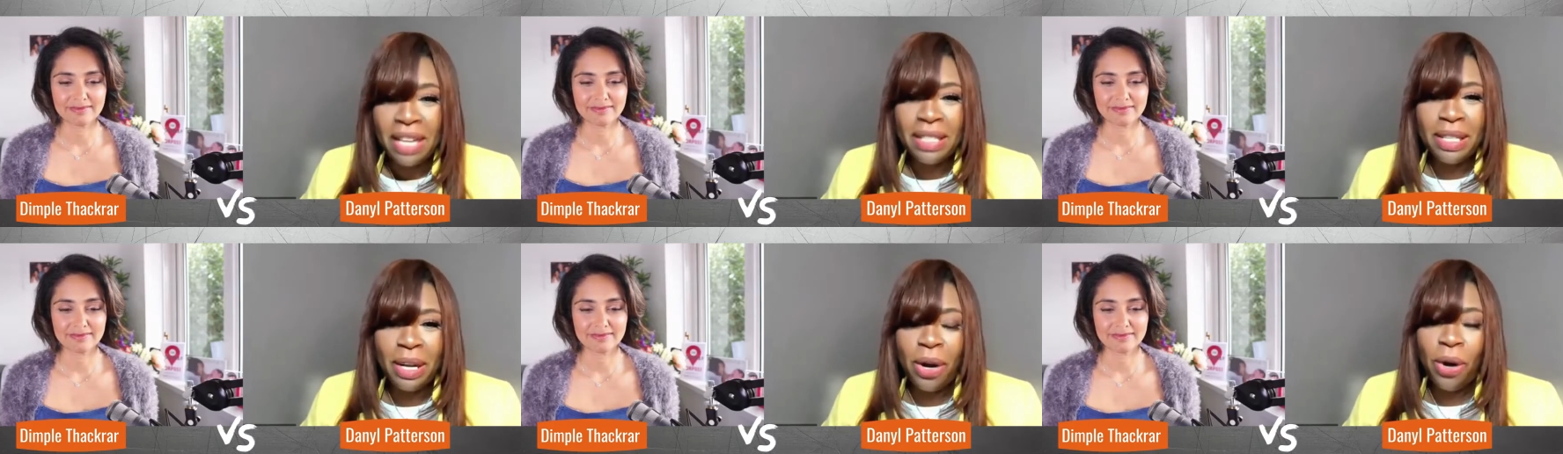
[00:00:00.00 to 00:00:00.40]

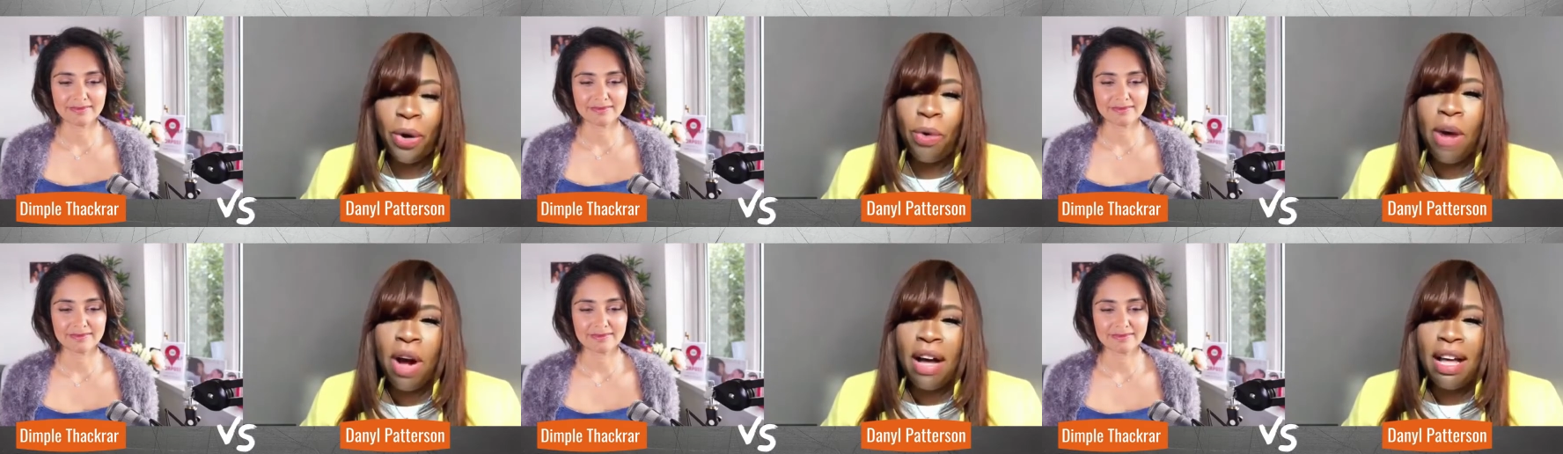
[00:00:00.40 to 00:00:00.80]

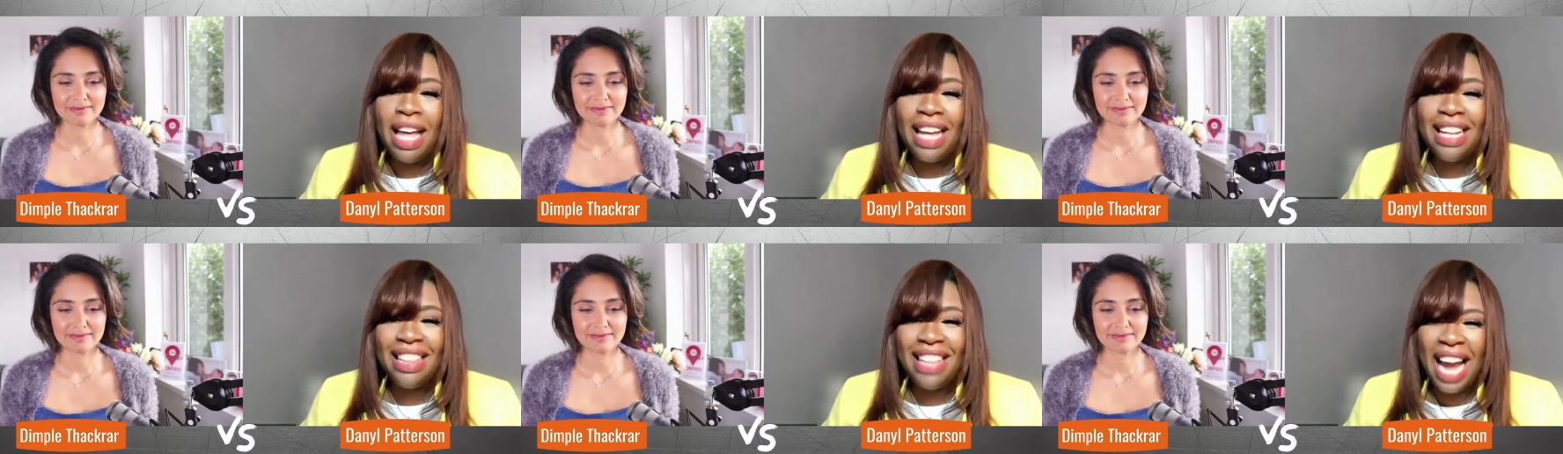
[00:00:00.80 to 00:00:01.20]
Speaker 1: So,
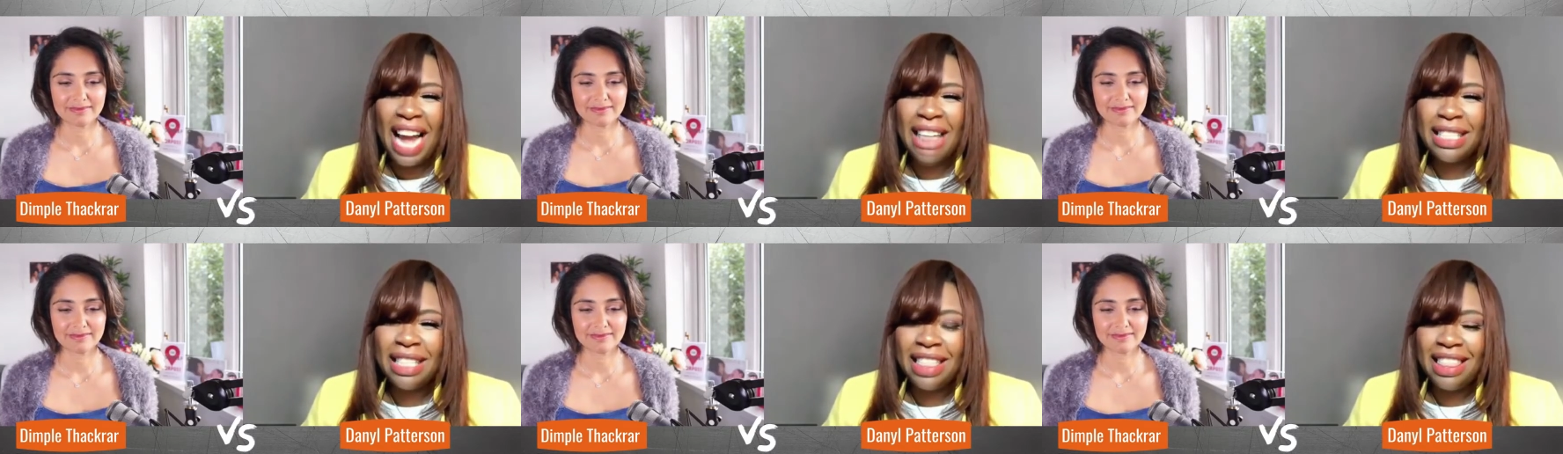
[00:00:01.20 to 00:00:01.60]
and
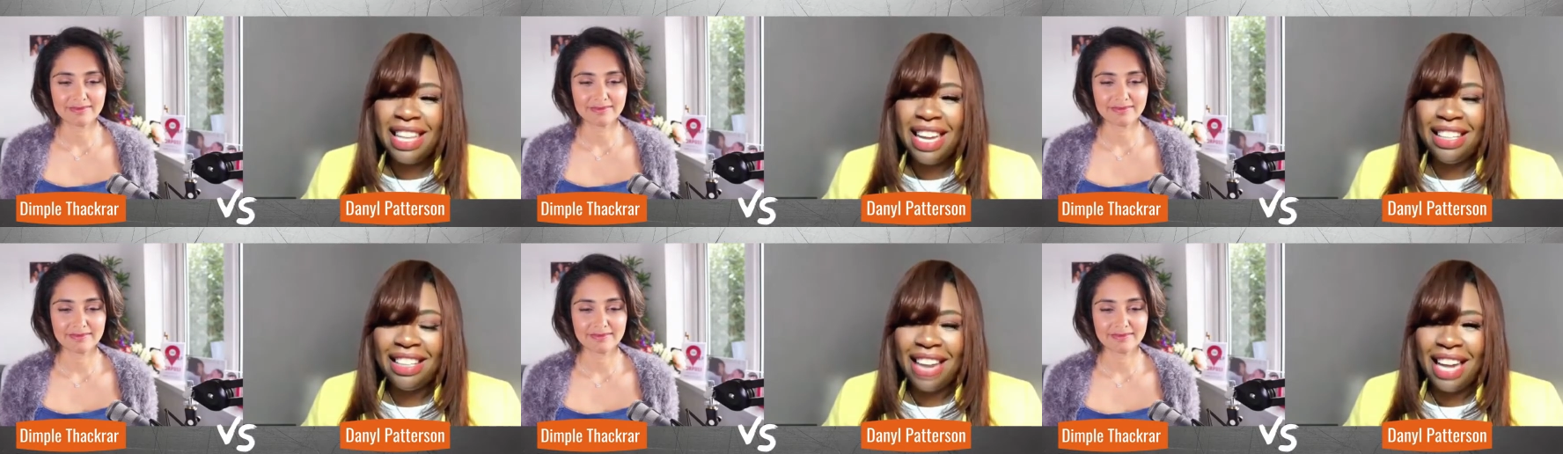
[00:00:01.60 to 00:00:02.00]
that's the
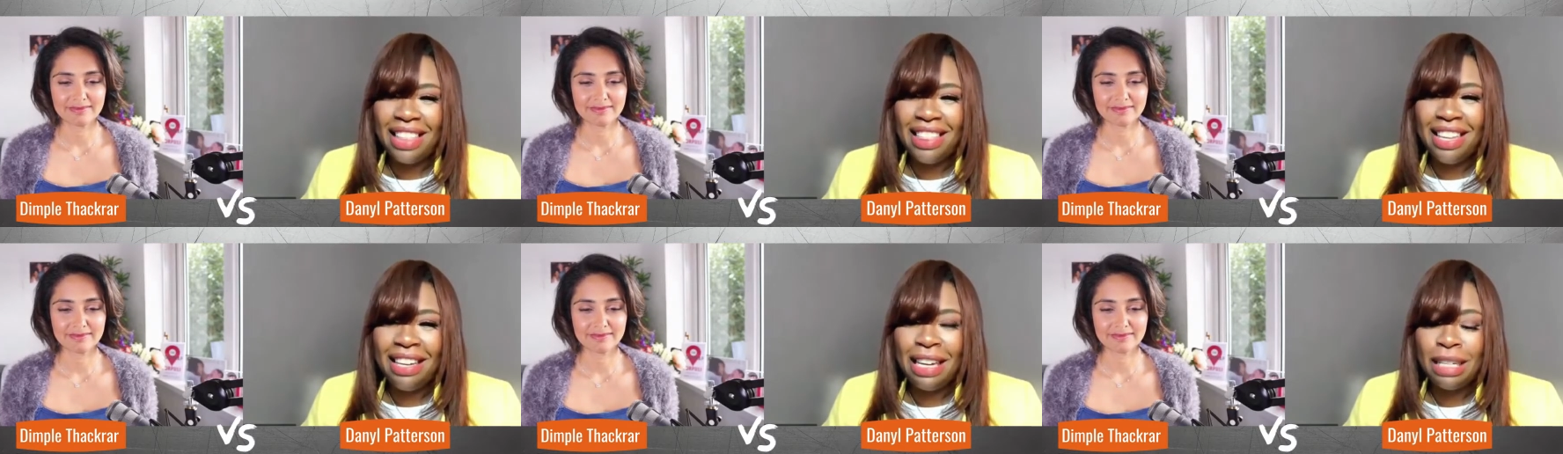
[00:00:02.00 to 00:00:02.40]
thing that
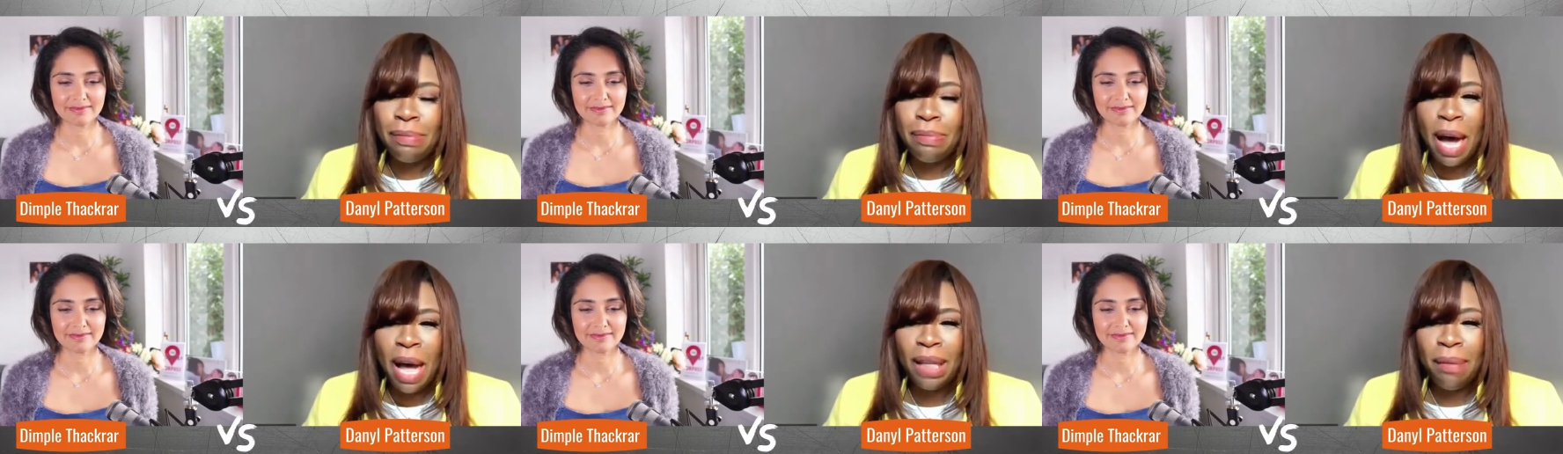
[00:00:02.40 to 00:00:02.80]
I think
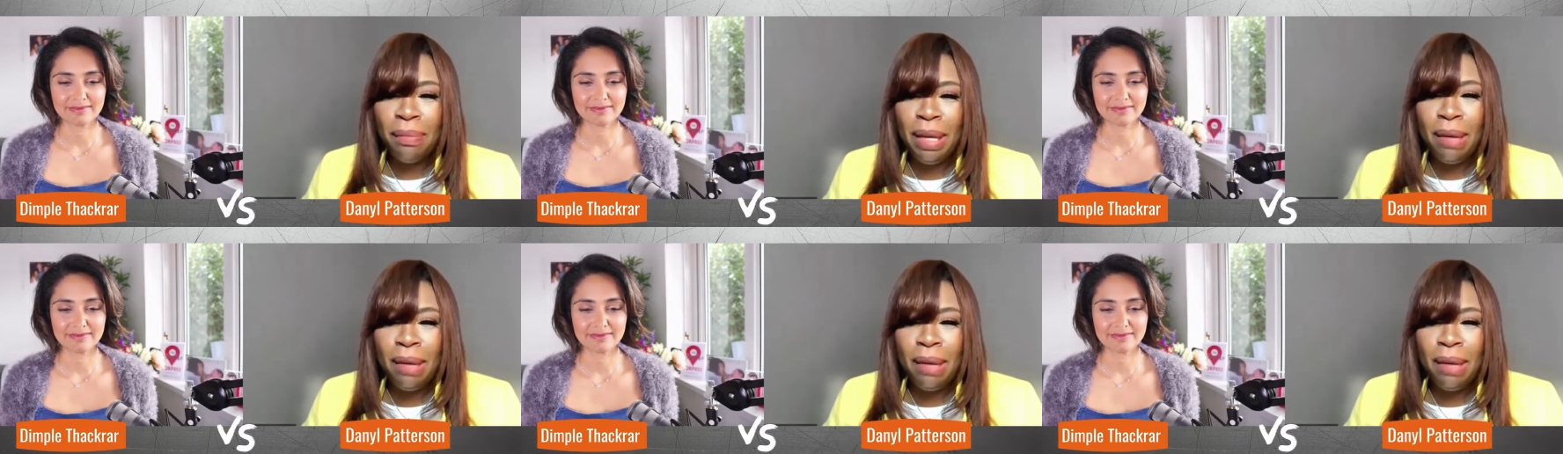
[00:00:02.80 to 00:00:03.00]
has bothered